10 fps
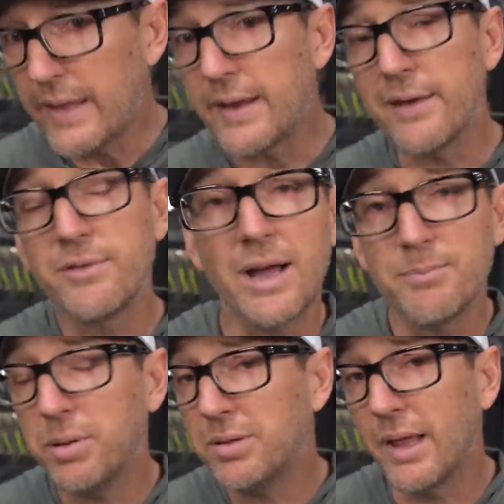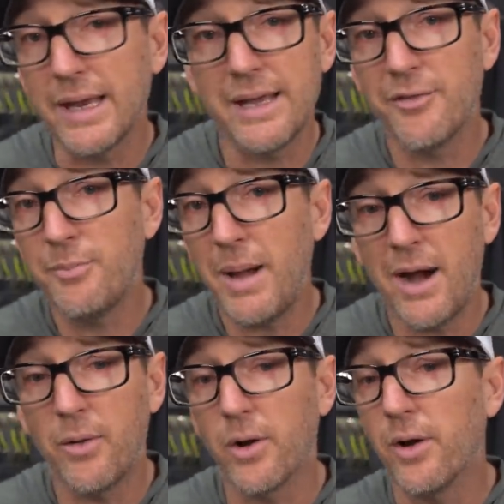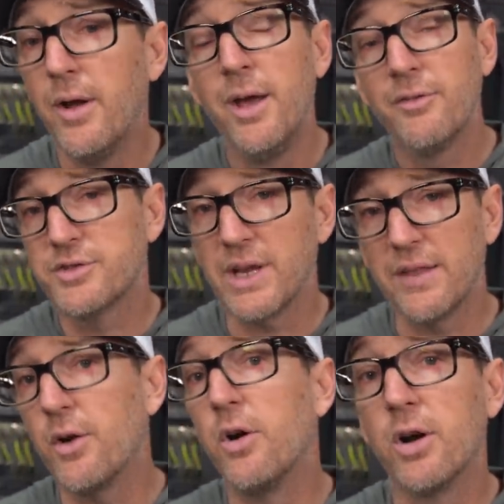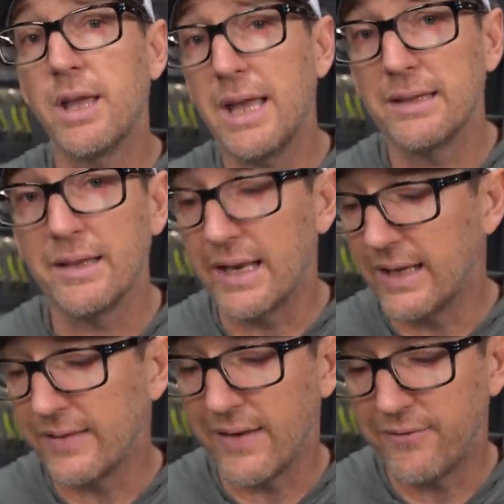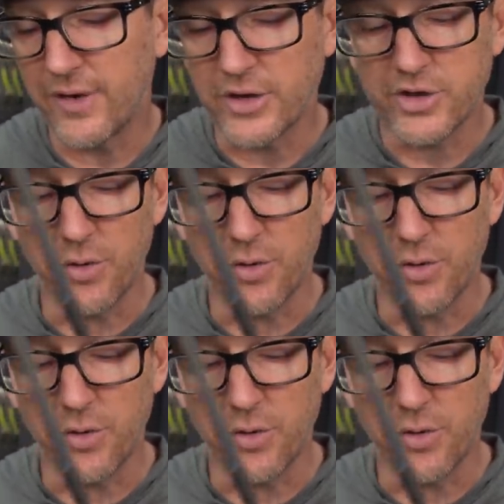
and then I've got plenty of power for setting the hook and landing that fish.